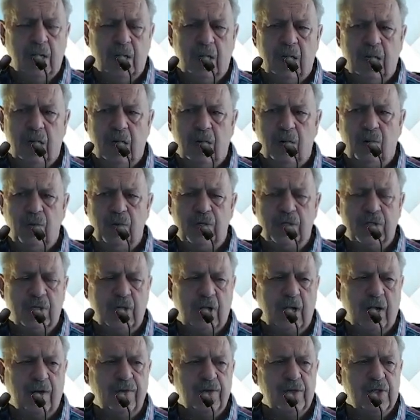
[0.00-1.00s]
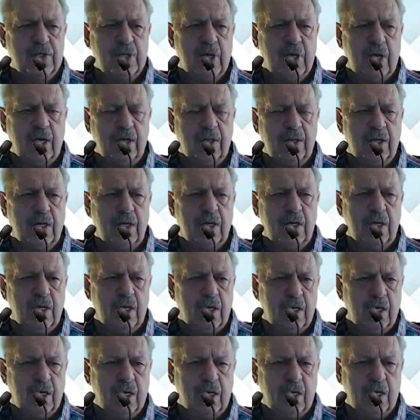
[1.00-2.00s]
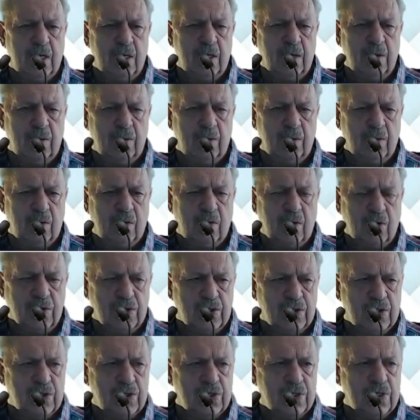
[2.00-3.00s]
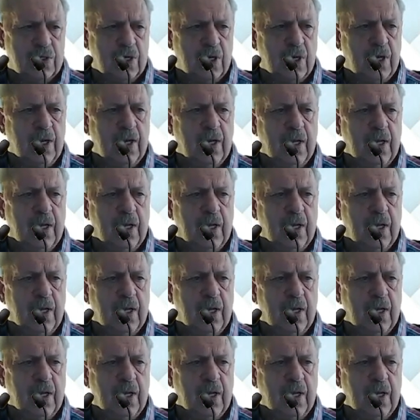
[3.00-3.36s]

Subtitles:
which covers other costs.